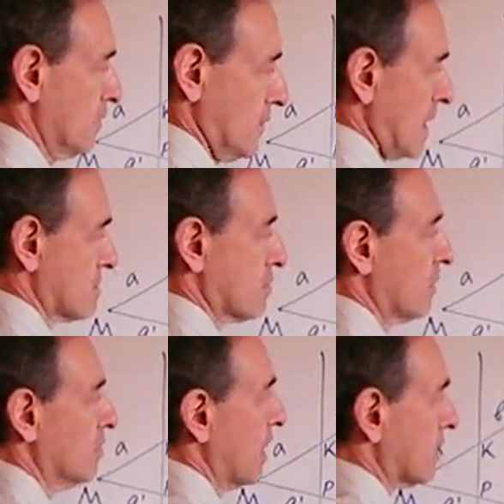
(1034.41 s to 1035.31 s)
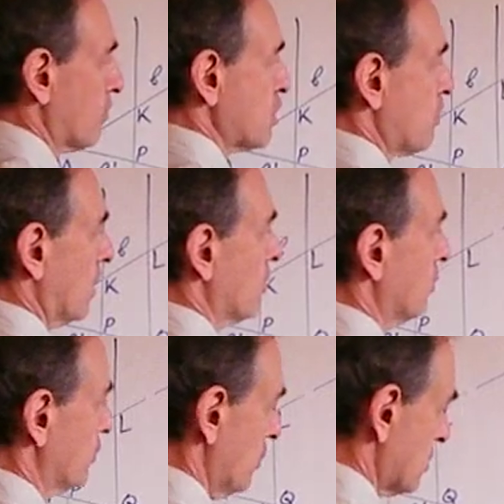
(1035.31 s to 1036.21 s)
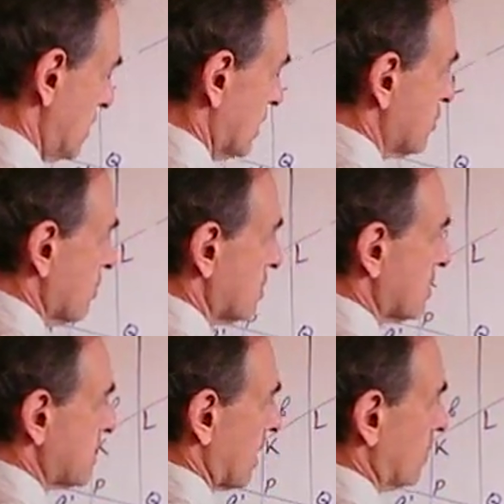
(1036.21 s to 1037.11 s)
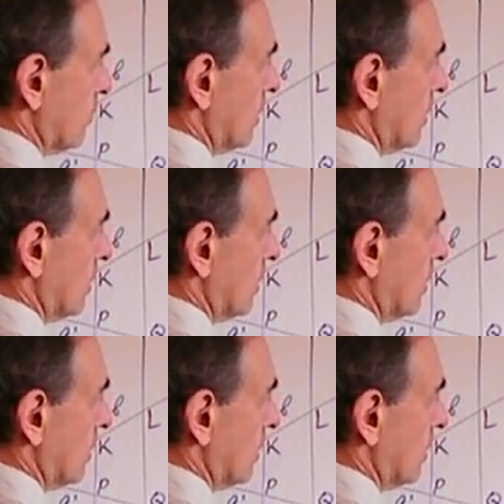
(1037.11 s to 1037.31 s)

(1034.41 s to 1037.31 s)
It doesn't really matter which one we will use. Let's use the second one.